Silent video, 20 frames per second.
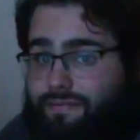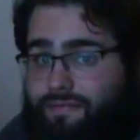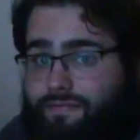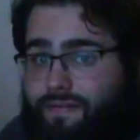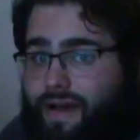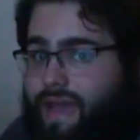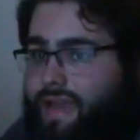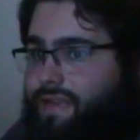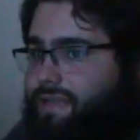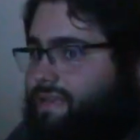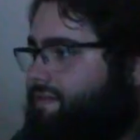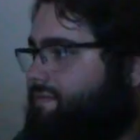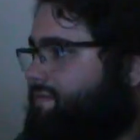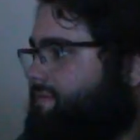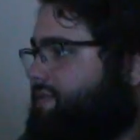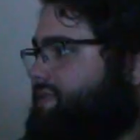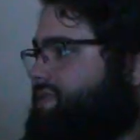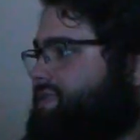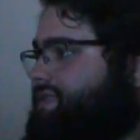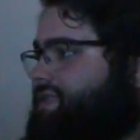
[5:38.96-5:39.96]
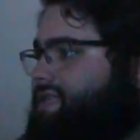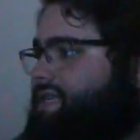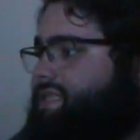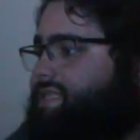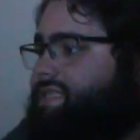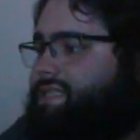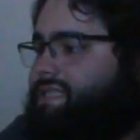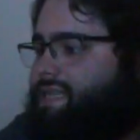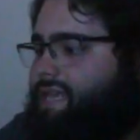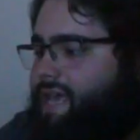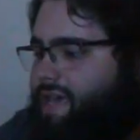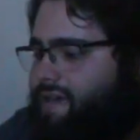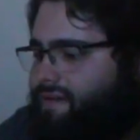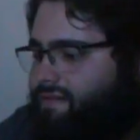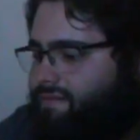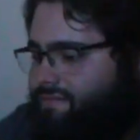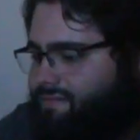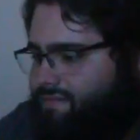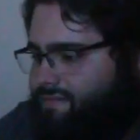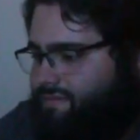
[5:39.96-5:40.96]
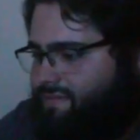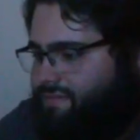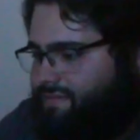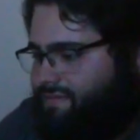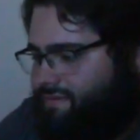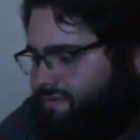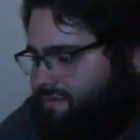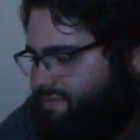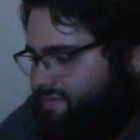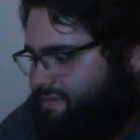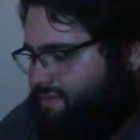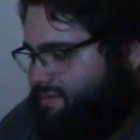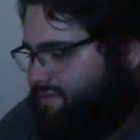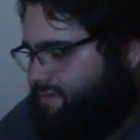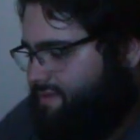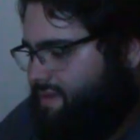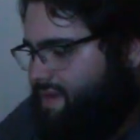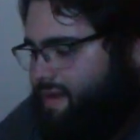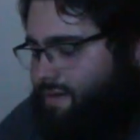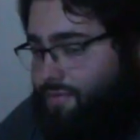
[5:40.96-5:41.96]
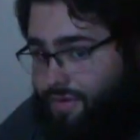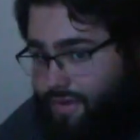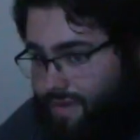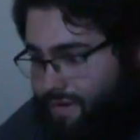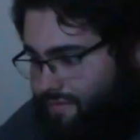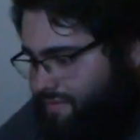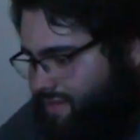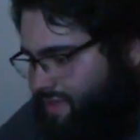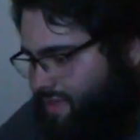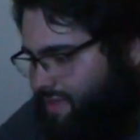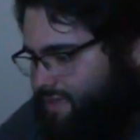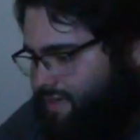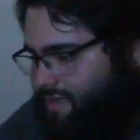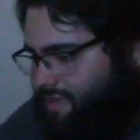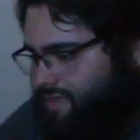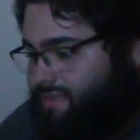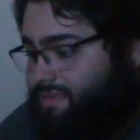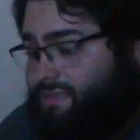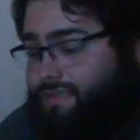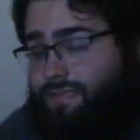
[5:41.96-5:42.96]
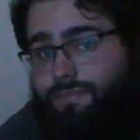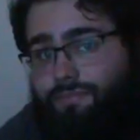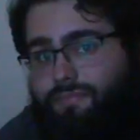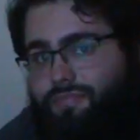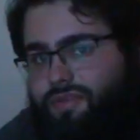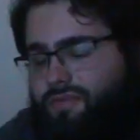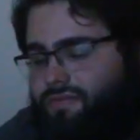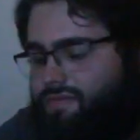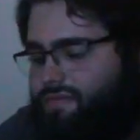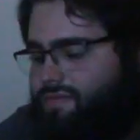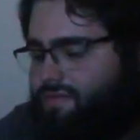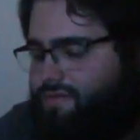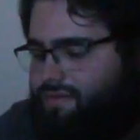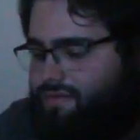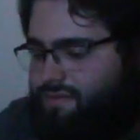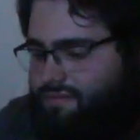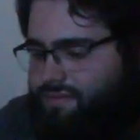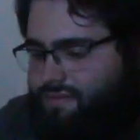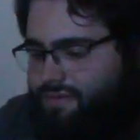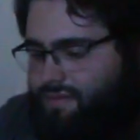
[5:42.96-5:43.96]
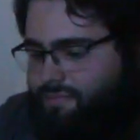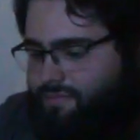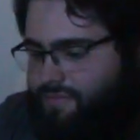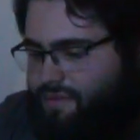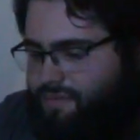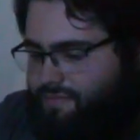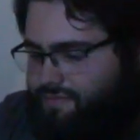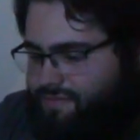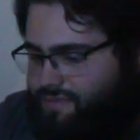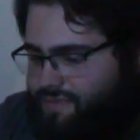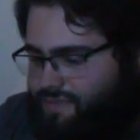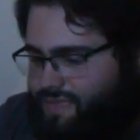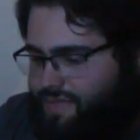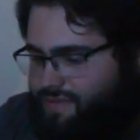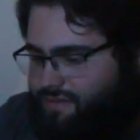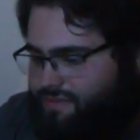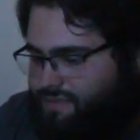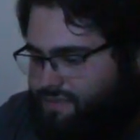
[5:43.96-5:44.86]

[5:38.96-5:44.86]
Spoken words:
find that fits this scale, I'm okay with it. This is a beautiful, beautiful scale